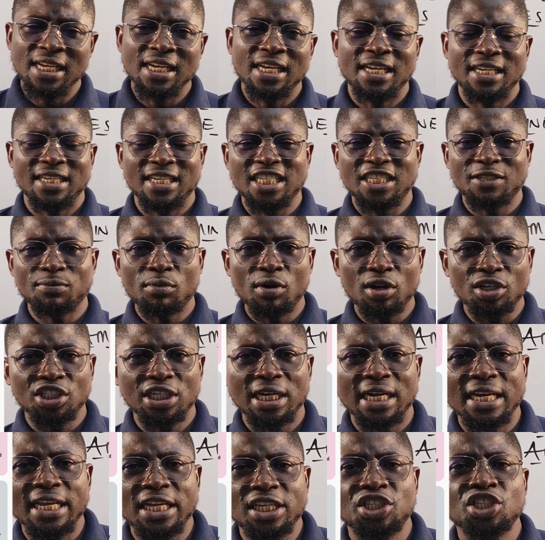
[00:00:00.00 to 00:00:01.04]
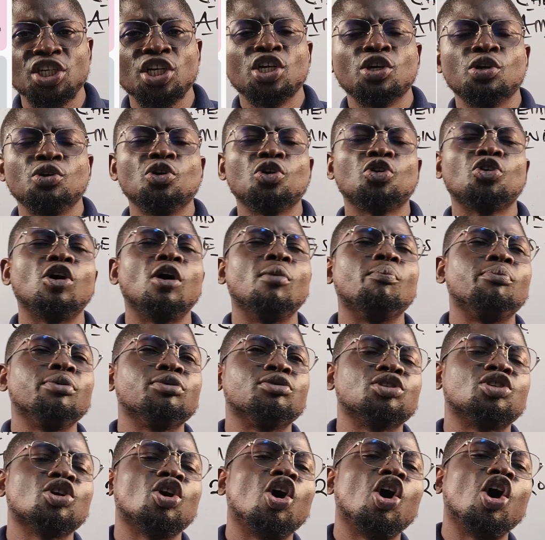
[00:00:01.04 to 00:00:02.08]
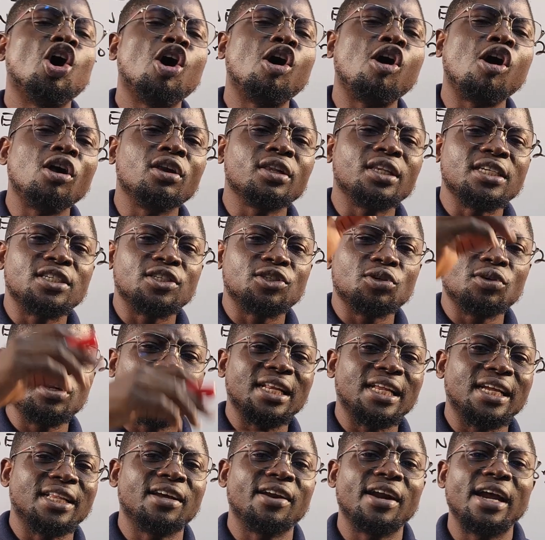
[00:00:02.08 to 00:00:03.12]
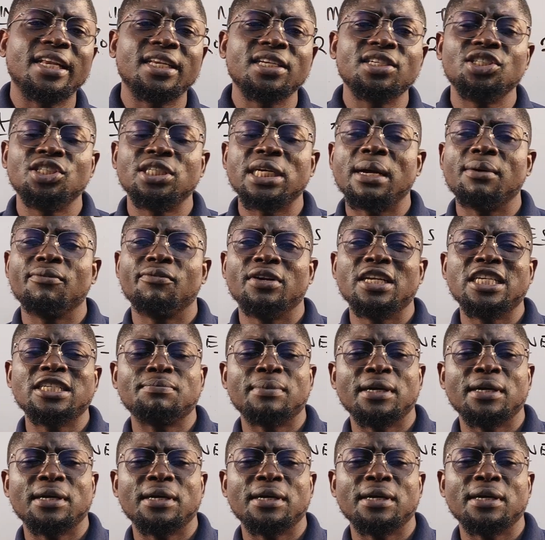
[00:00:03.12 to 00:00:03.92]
In this mock challenge, you compete with all the students that are writing JAMB for this